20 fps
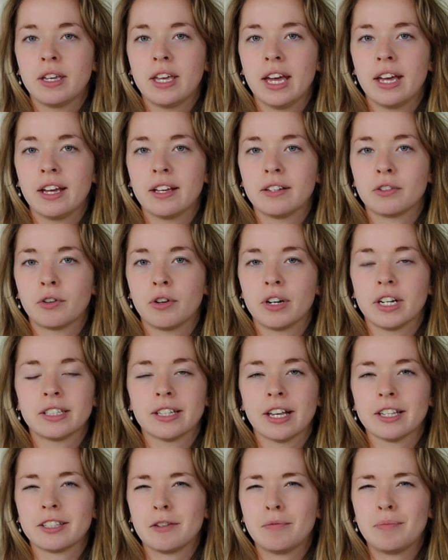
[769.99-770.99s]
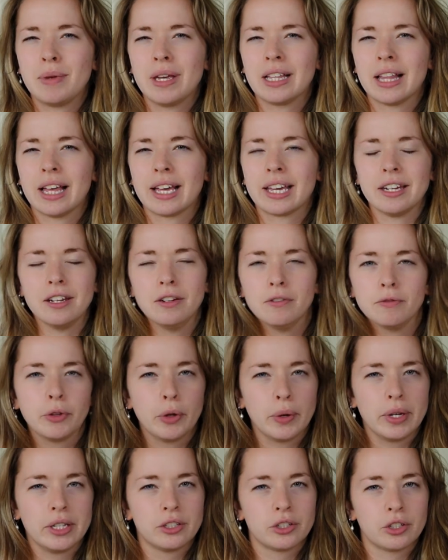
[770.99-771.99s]
get criticized of being like an
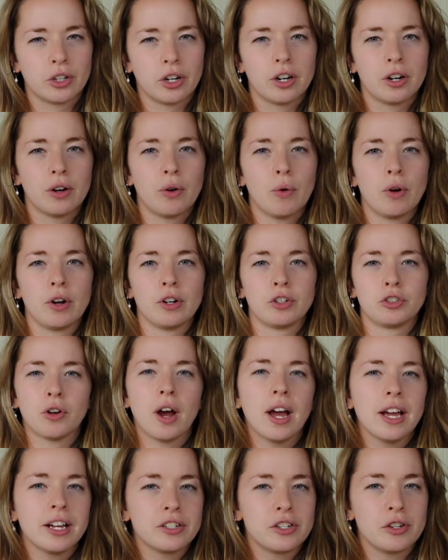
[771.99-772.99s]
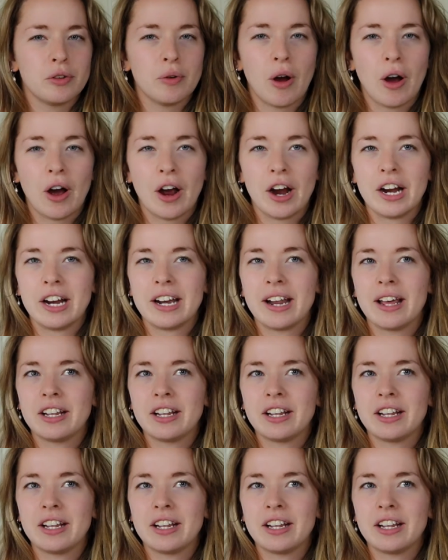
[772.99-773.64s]
influencer or trying too hard.